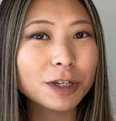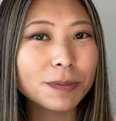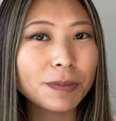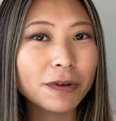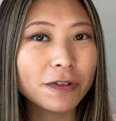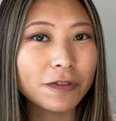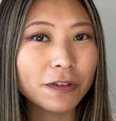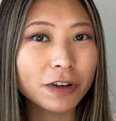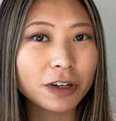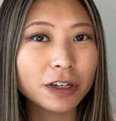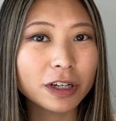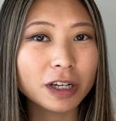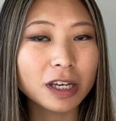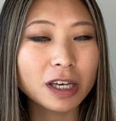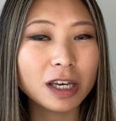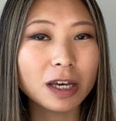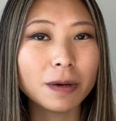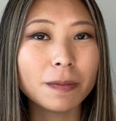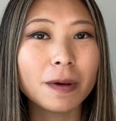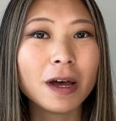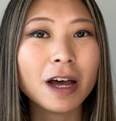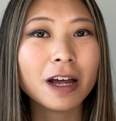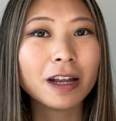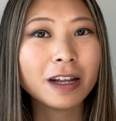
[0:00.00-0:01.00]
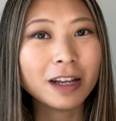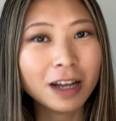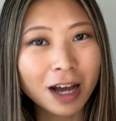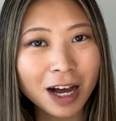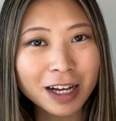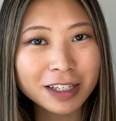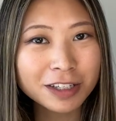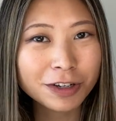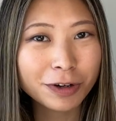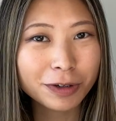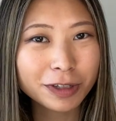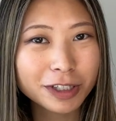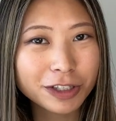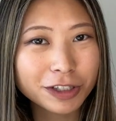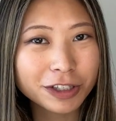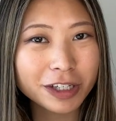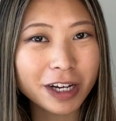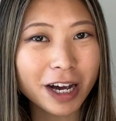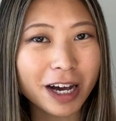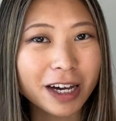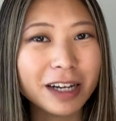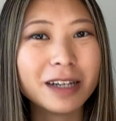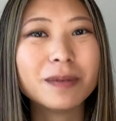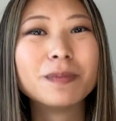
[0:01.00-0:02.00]
prefer to keep non-toiletry
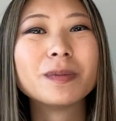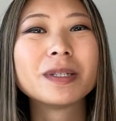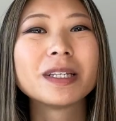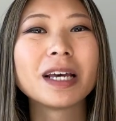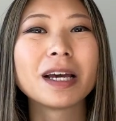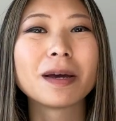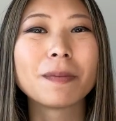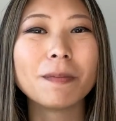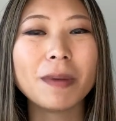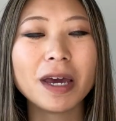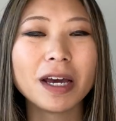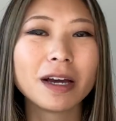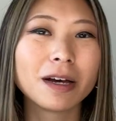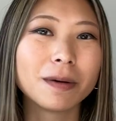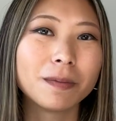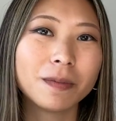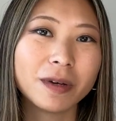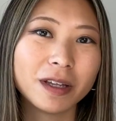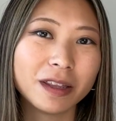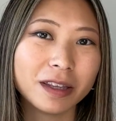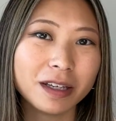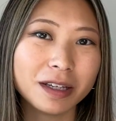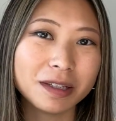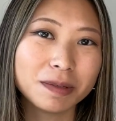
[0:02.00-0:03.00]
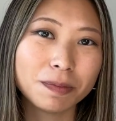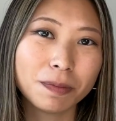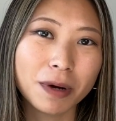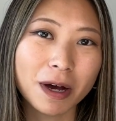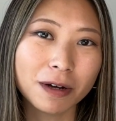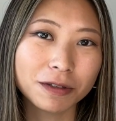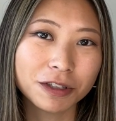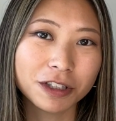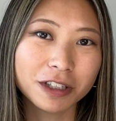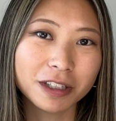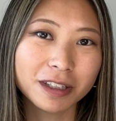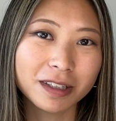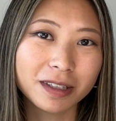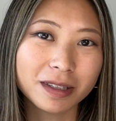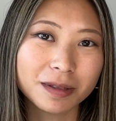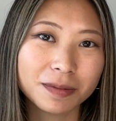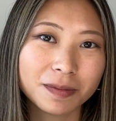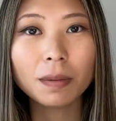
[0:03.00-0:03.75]
items like makeup in these pouches.